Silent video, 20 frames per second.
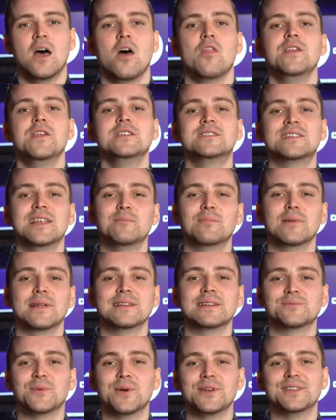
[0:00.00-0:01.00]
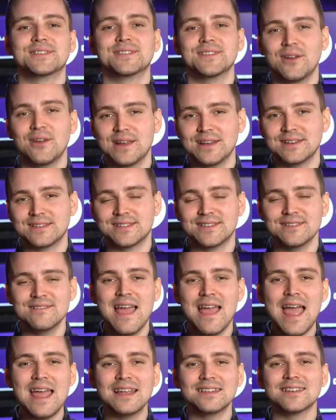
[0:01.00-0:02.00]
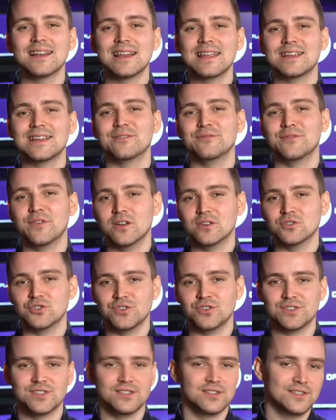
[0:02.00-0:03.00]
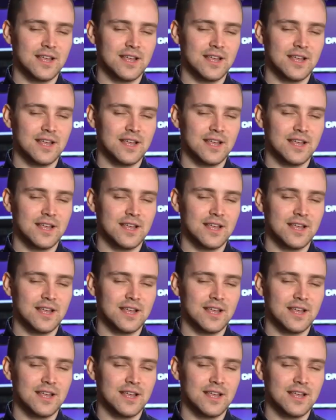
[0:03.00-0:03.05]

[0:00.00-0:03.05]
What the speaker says: These templates were designed to escalate conversions and